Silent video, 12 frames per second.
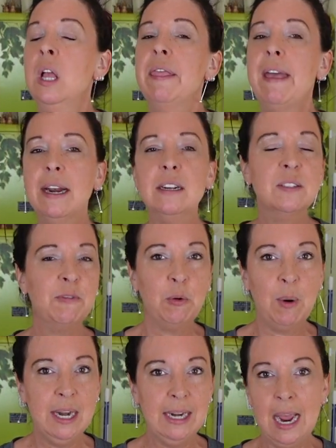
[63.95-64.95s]
That is for
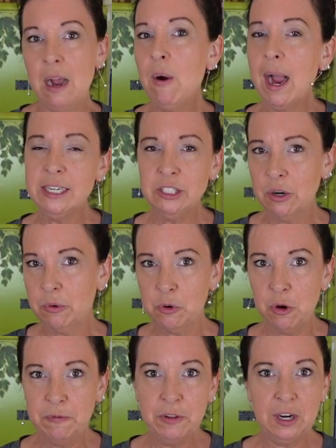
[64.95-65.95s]
right now. I don't
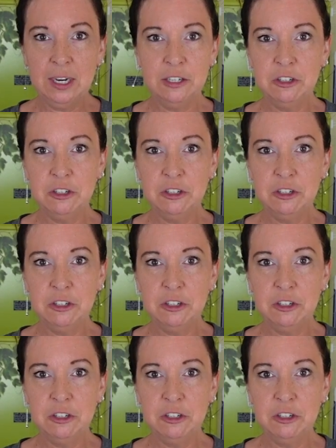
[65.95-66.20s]
know if they're going to